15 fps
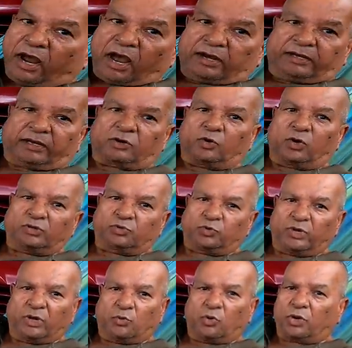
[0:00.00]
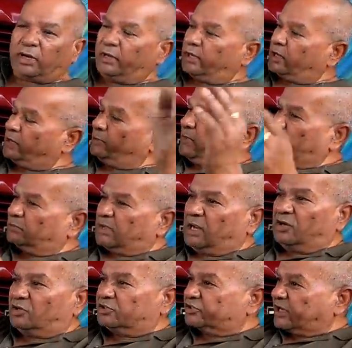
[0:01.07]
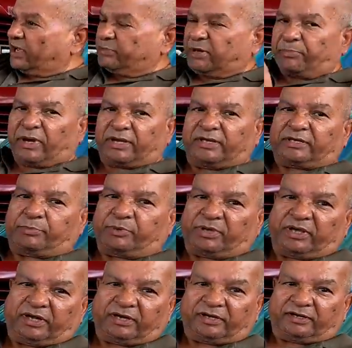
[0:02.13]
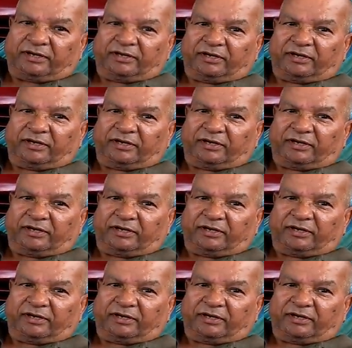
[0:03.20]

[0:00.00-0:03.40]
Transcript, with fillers: and they go and do their work, and they come back by lunchtime, they pack it up again.